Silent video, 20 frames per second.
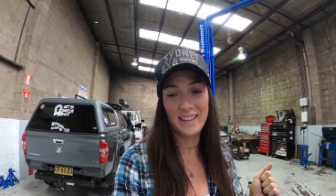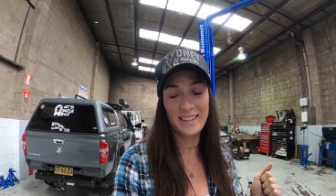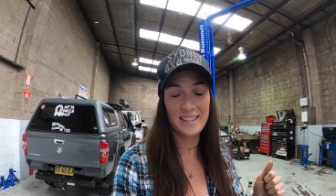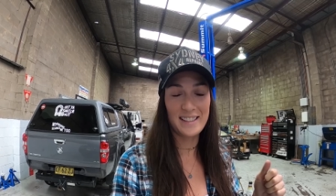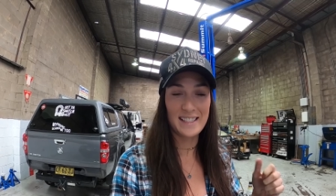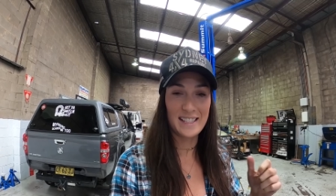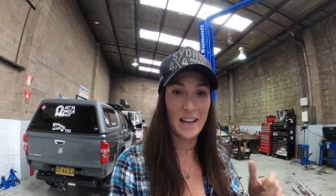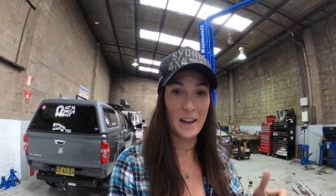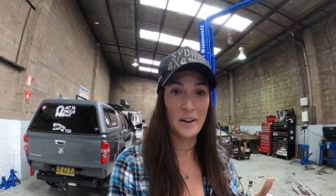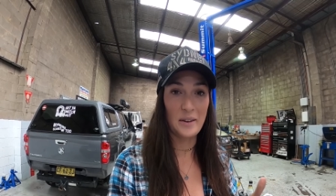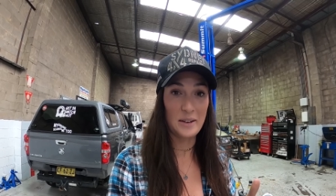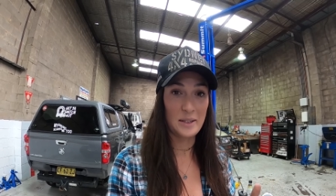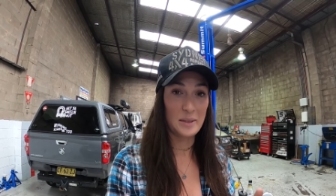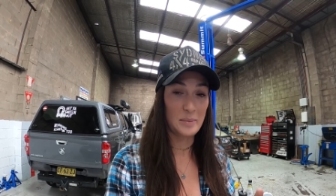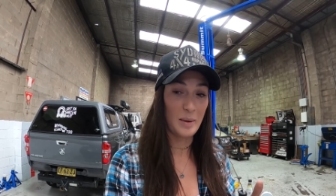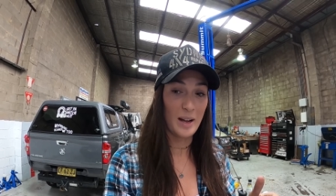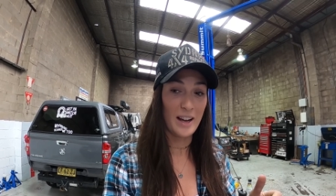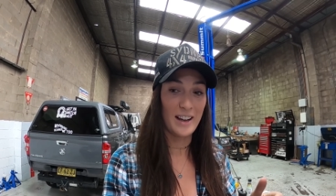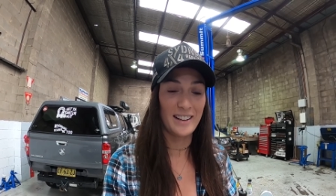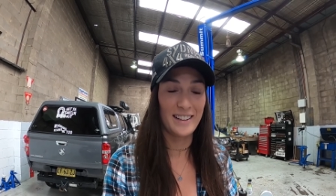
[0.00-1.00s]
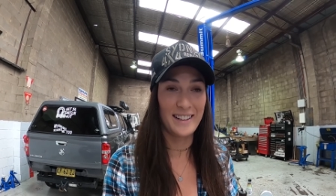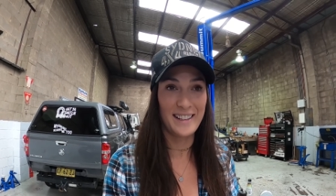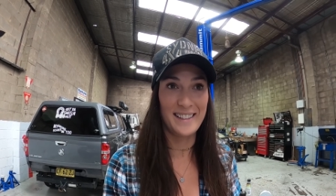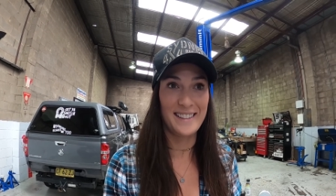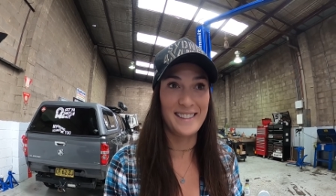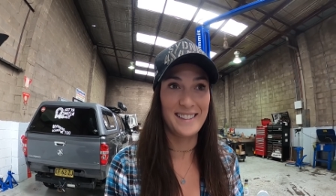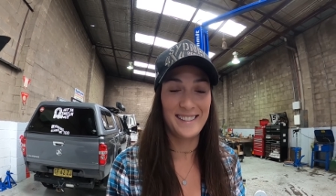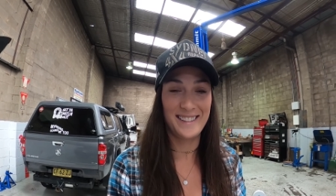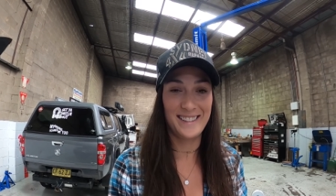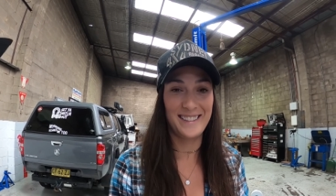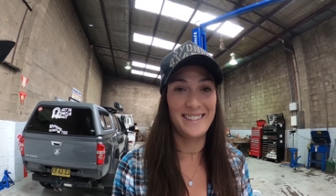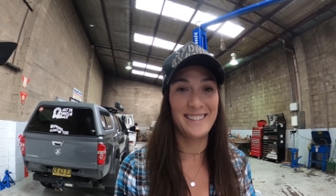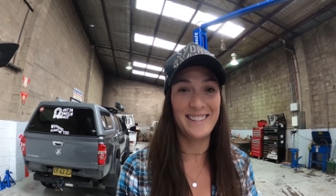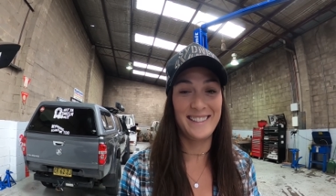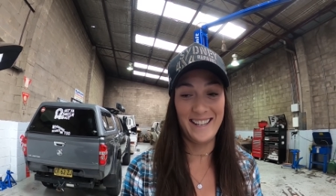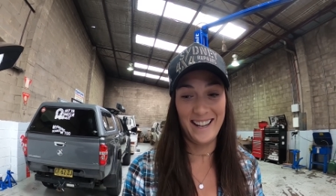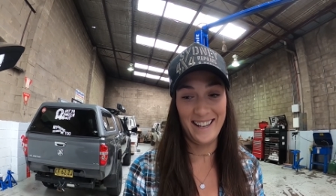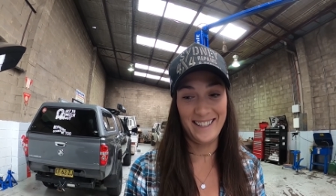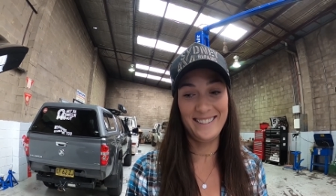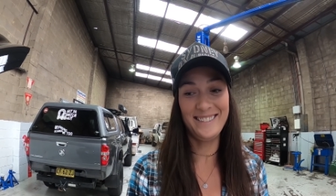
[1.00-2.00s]
think the scariest part is
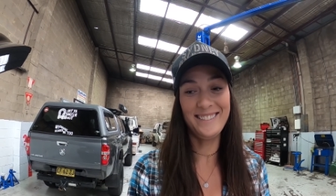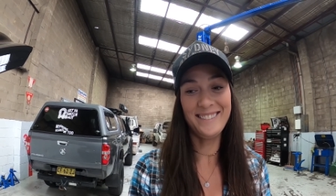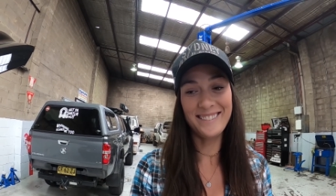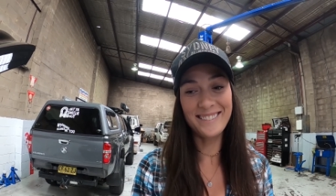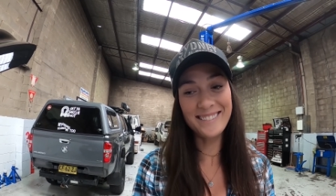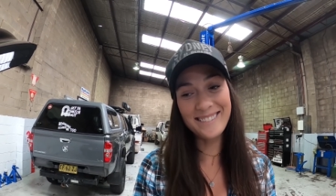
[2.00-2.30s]
done.